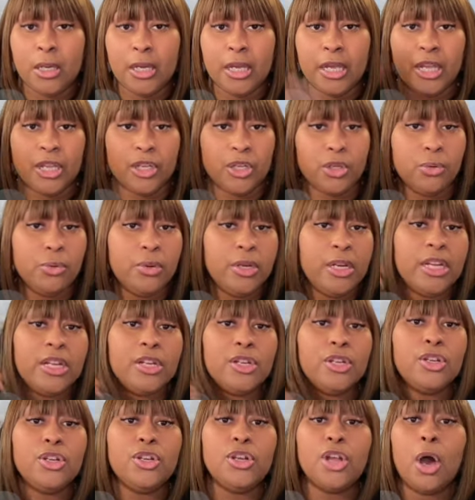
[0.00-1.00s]
And you
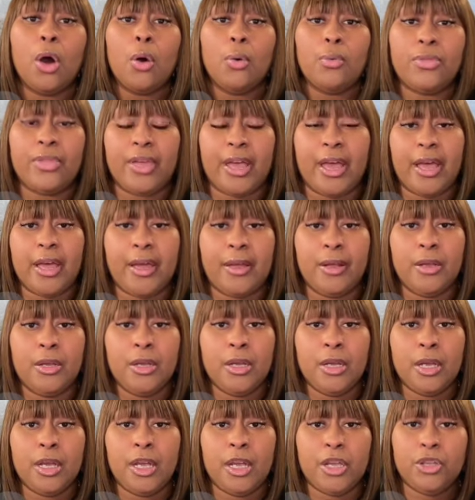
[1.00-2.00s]
didn't know that.
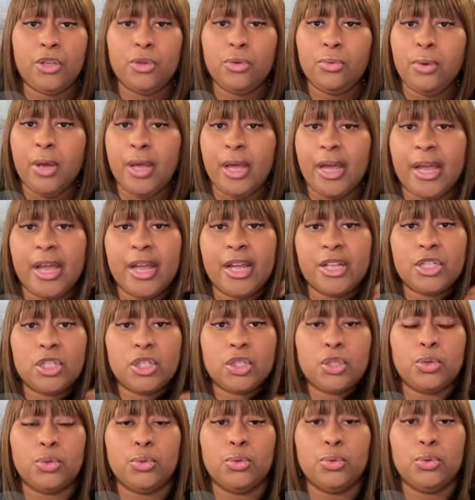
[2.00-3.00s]
And you had
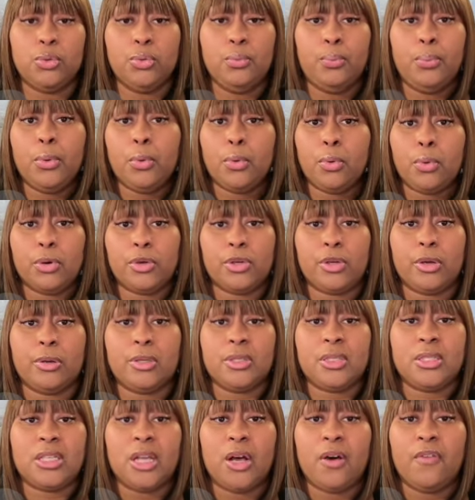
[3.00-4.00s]
to pull
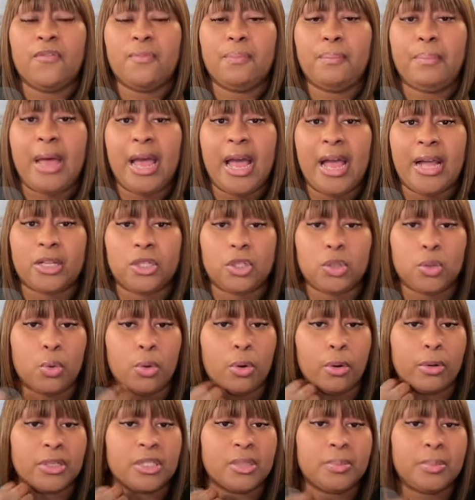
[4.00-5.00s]
yourself back
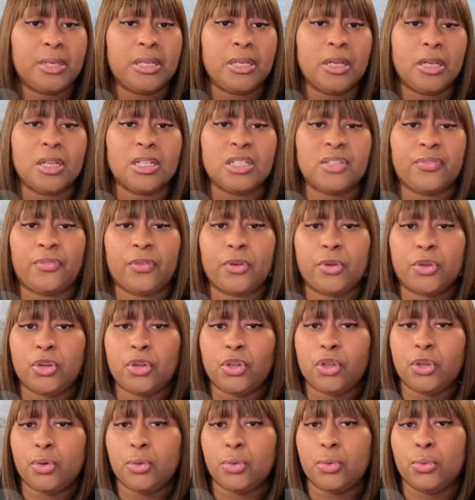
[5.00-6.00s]
towards, because for
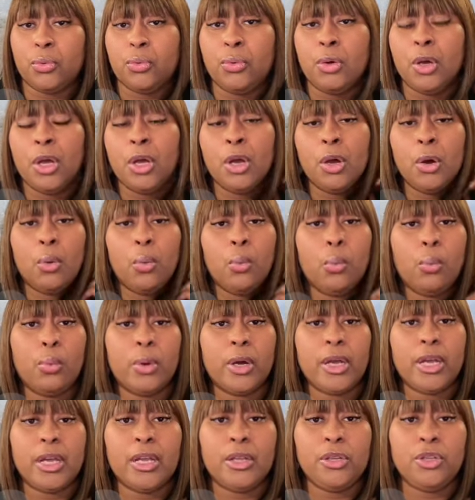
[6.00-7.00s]
you,
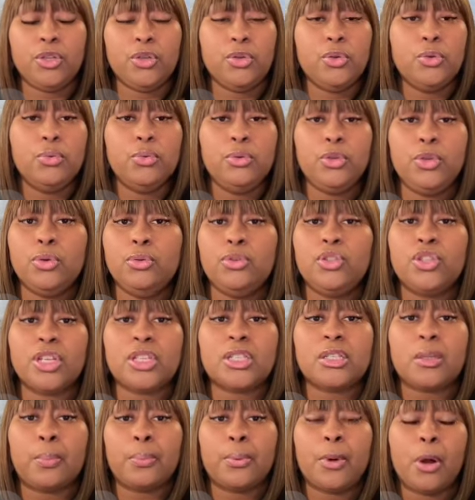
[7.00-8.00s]
when you
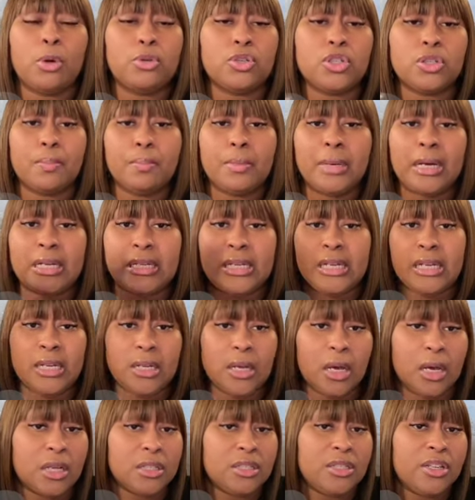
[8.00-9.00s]
just approach
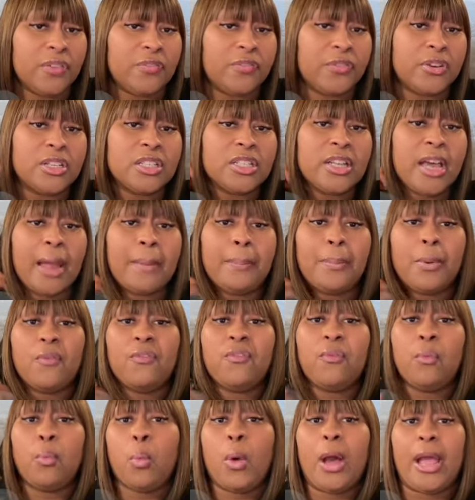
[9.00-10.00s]
money a different type
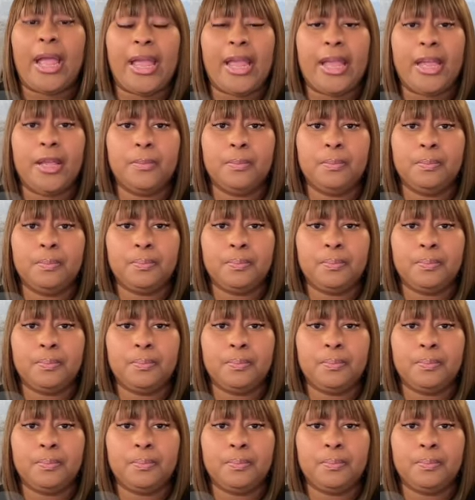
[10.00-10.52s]
of way.